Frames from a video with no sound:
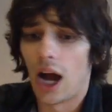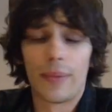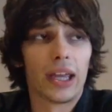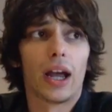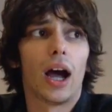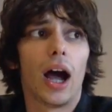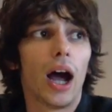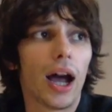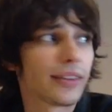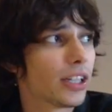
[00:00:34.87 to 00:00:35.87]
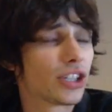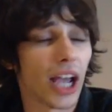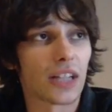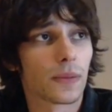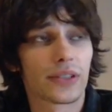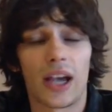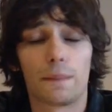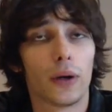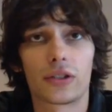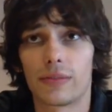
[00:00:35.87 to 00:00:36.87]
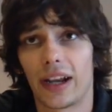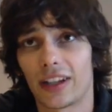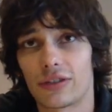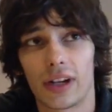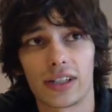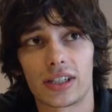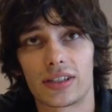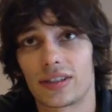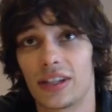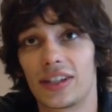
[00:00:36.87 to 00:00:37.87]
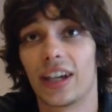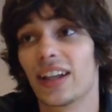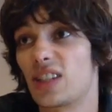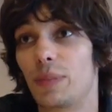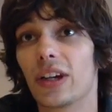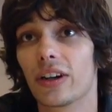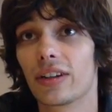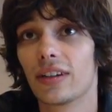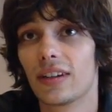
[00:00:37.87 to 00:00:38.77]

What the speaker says: I mean, I think Jasper's had post-traumatic stress since he got speared.